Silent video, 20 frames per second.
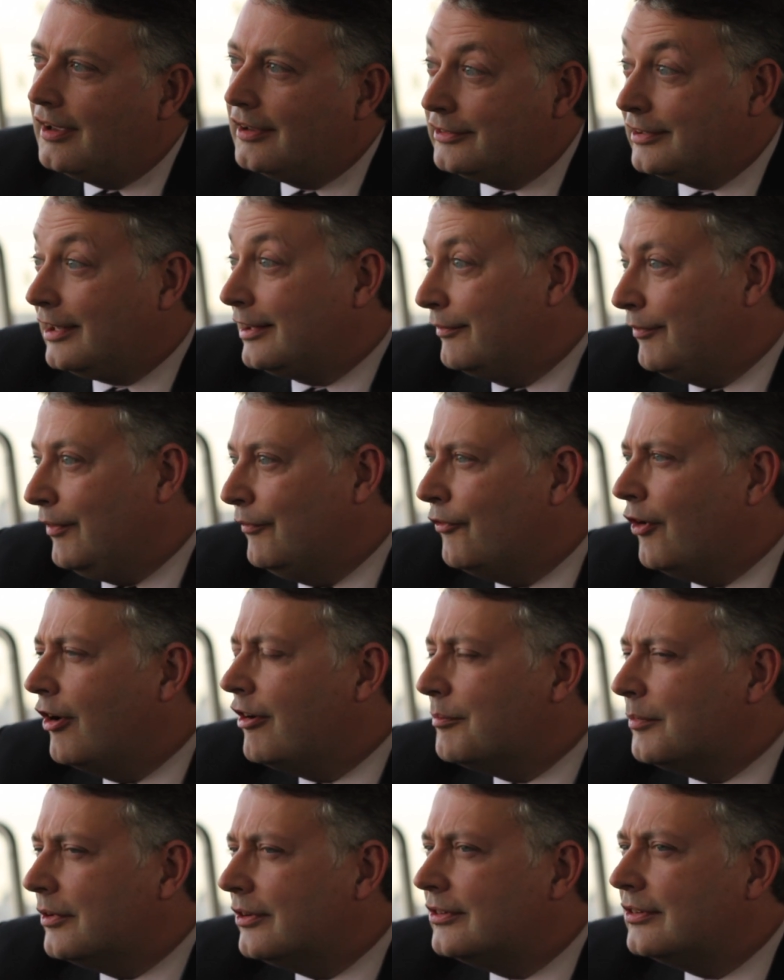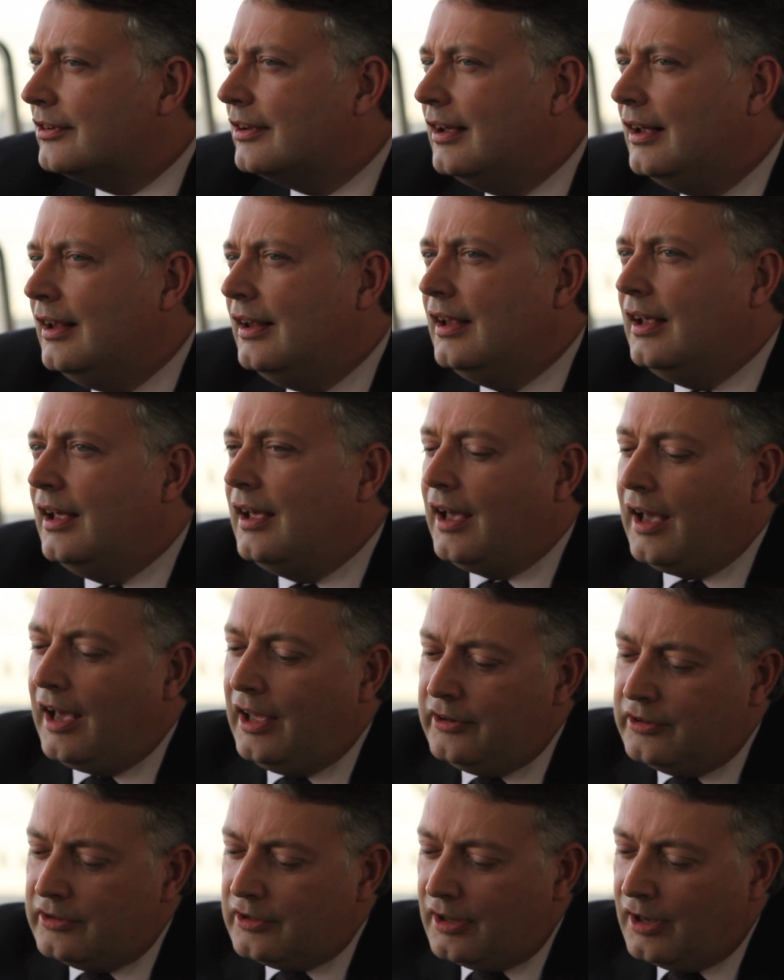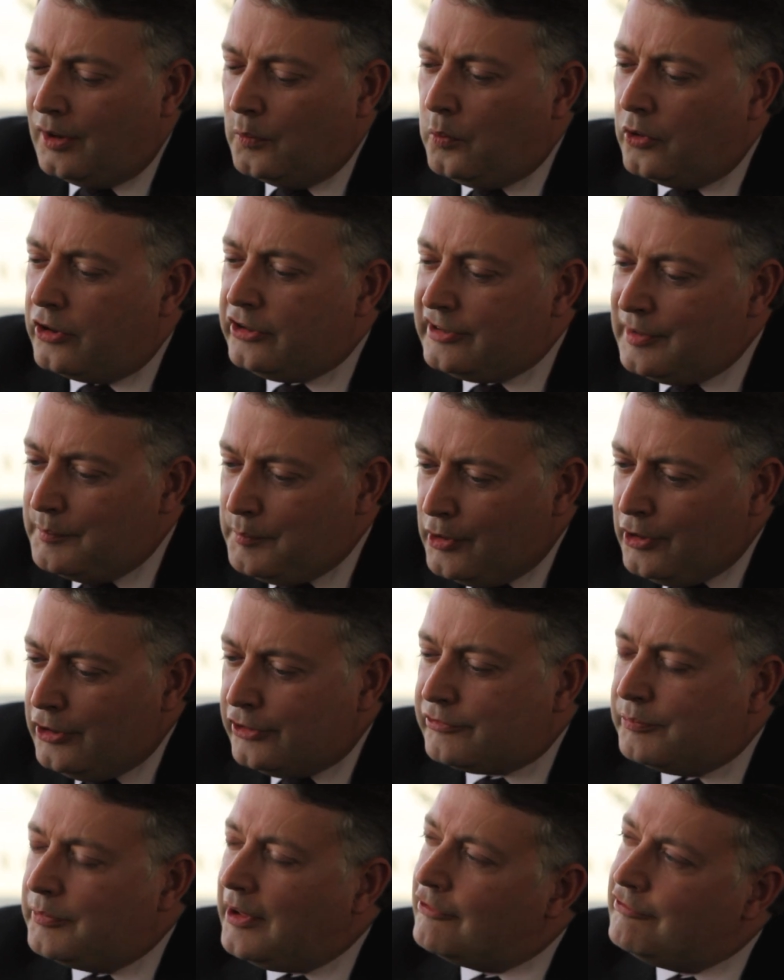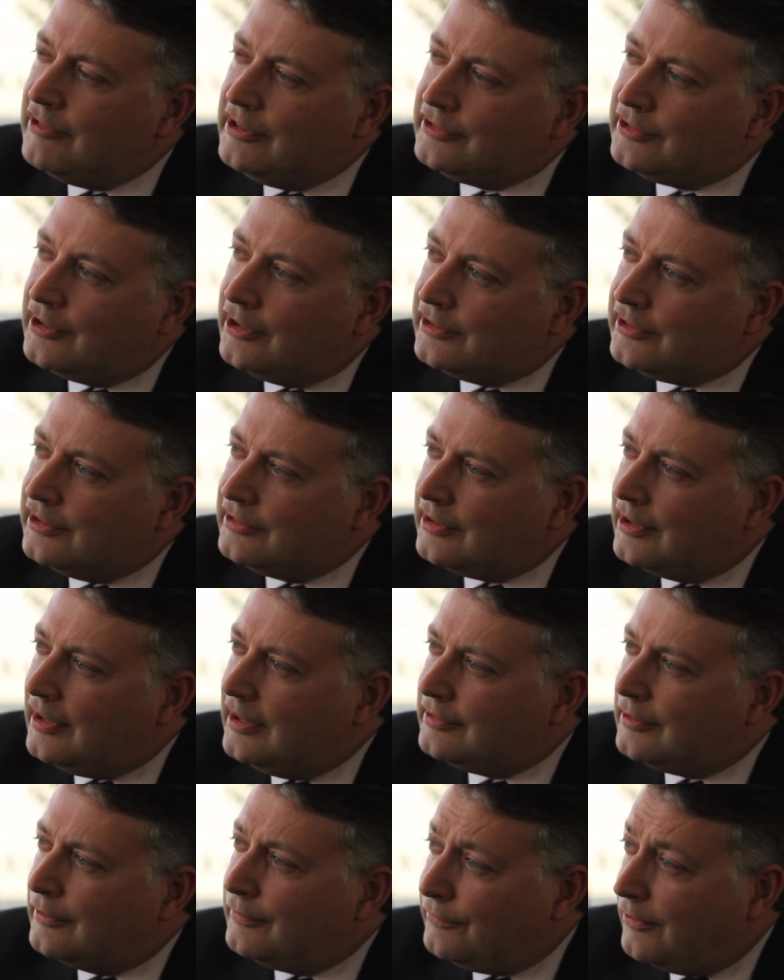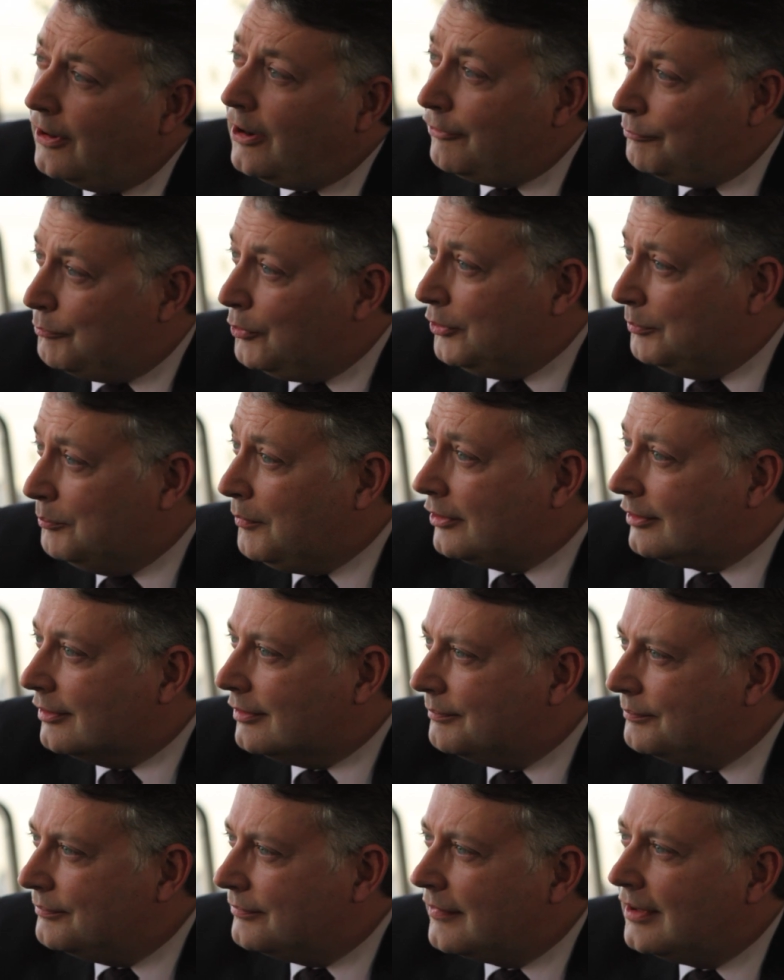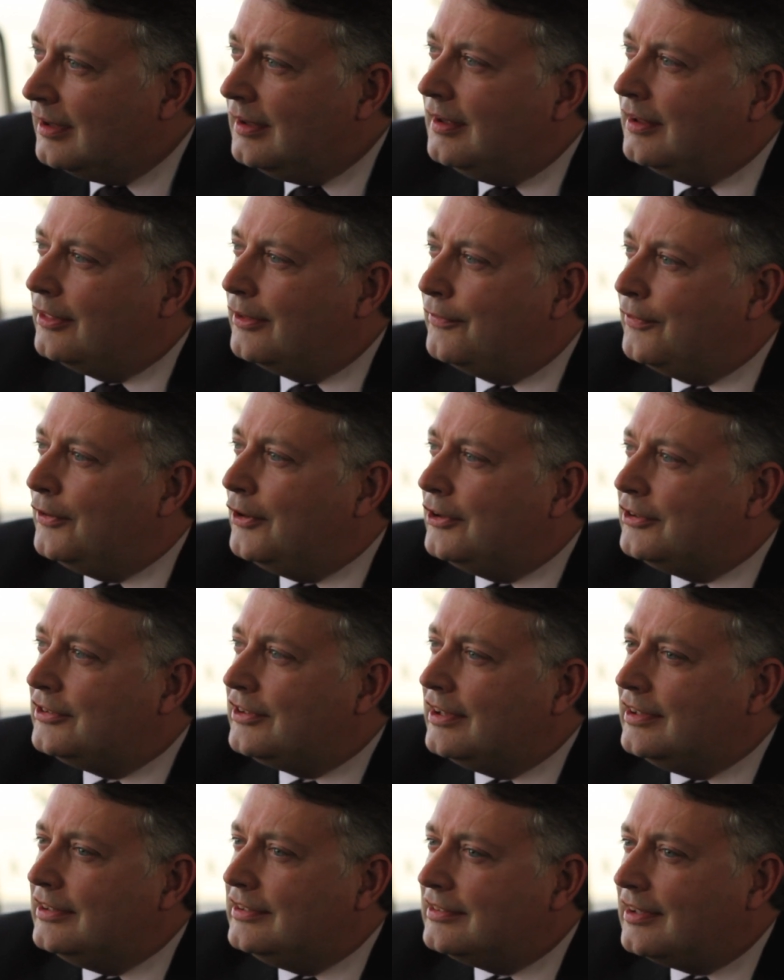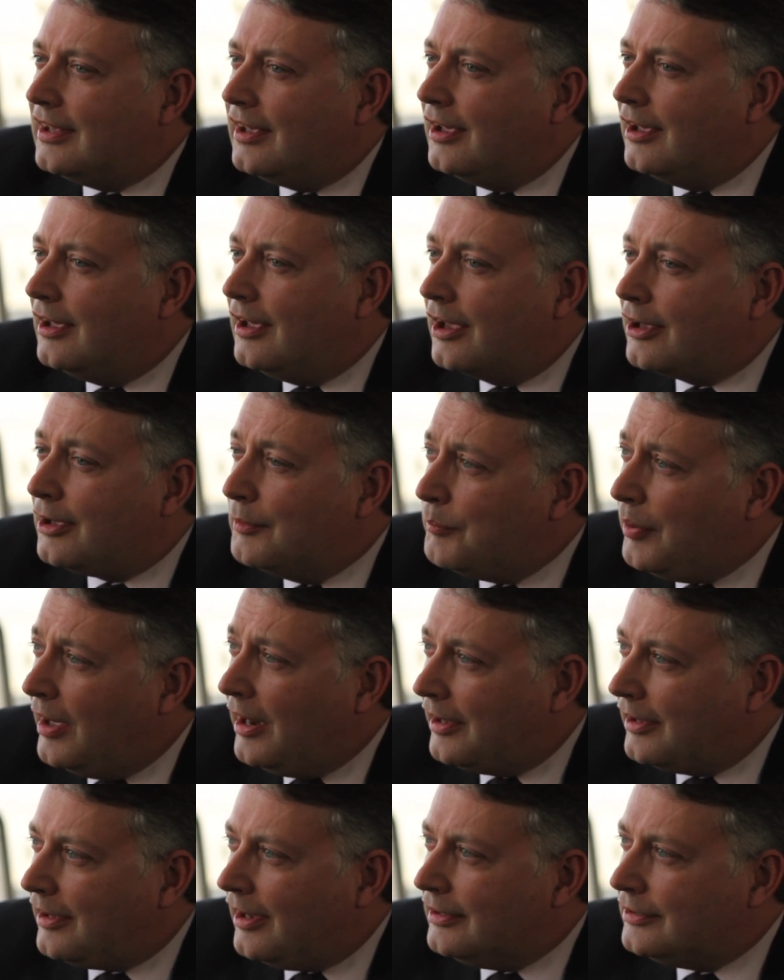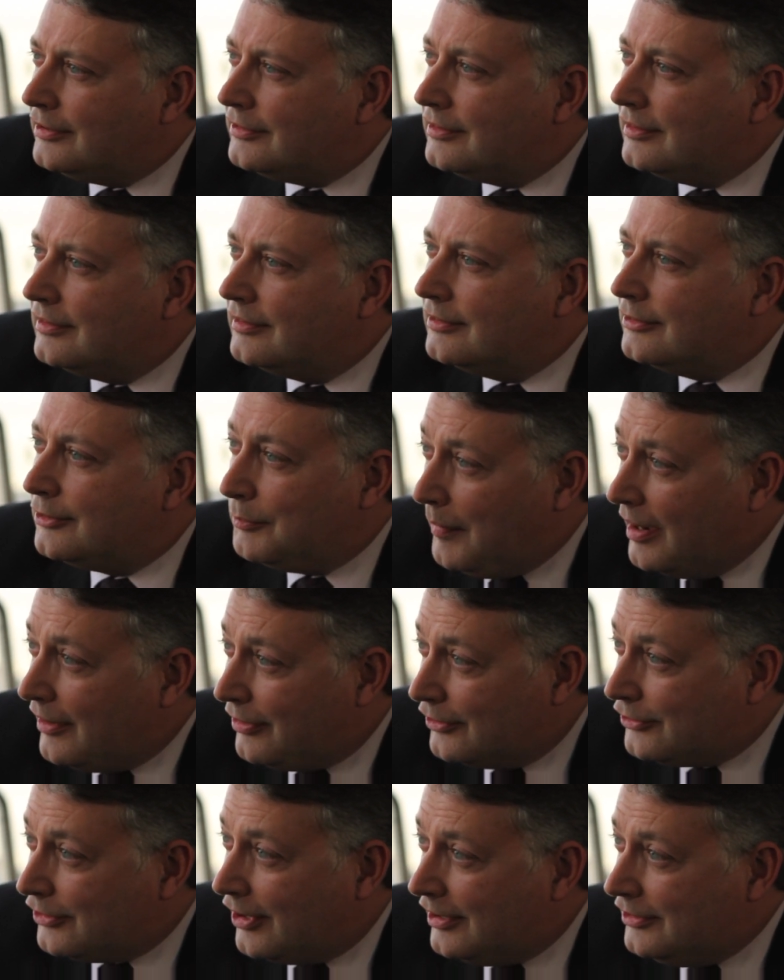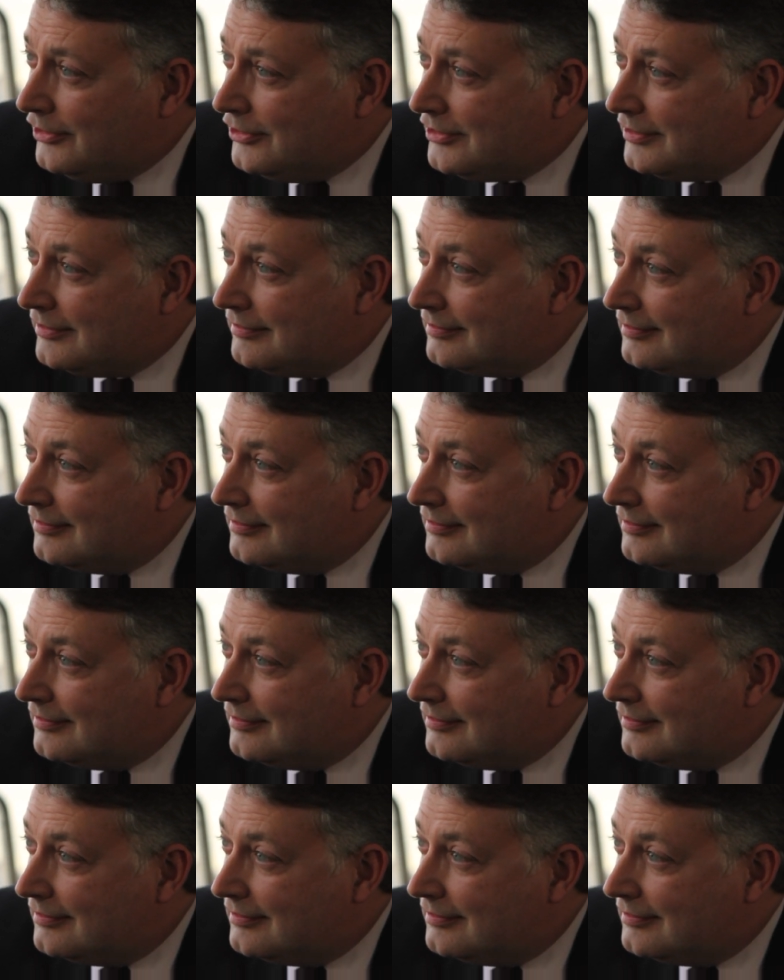set of environments. And what has emerged from that research is a five-point model. The first is a compelling case to make the change.